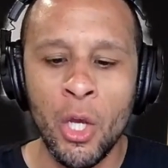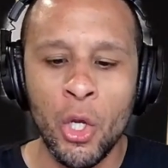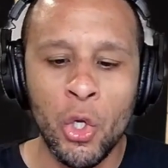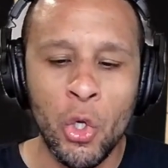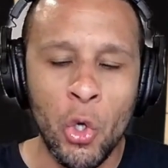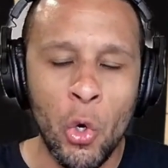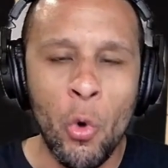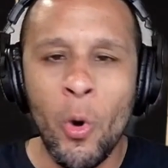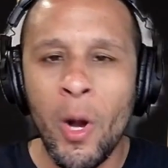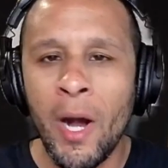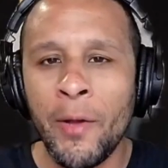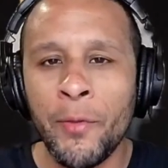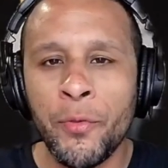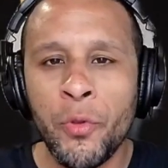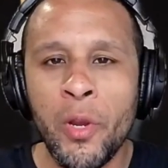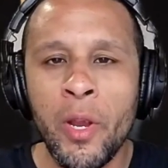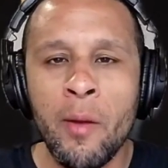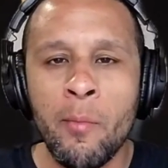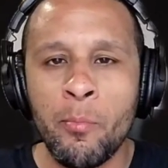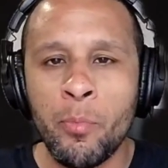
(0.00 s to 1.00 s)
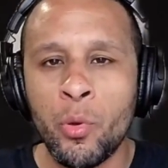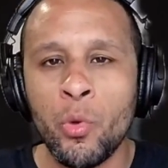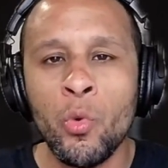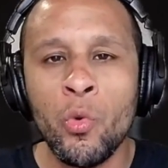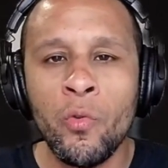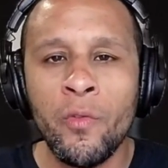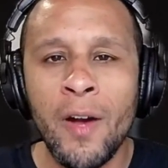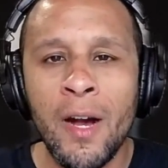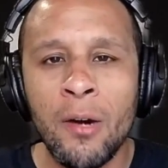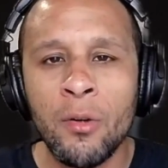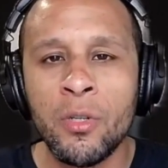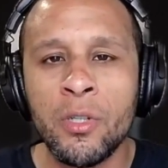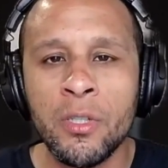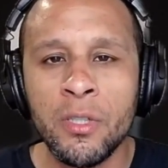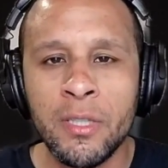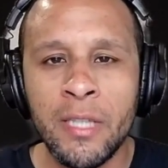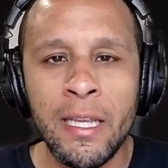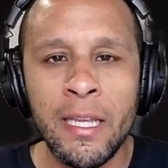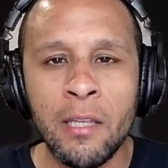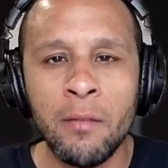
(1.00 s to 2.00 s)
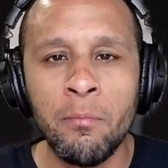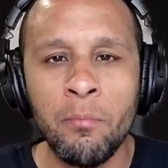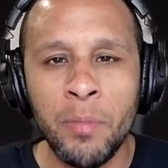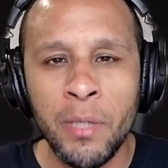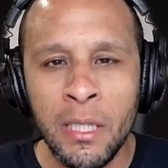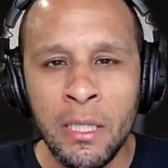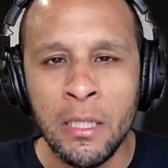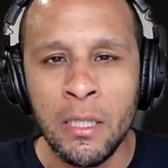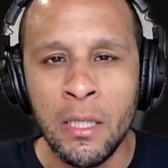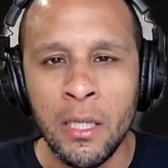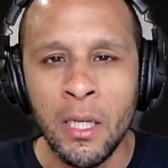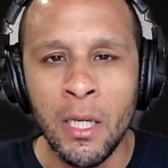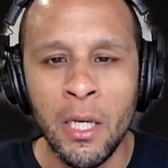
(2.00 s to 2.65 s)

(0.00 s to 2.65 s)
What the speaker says: go out there and prove how good they can be.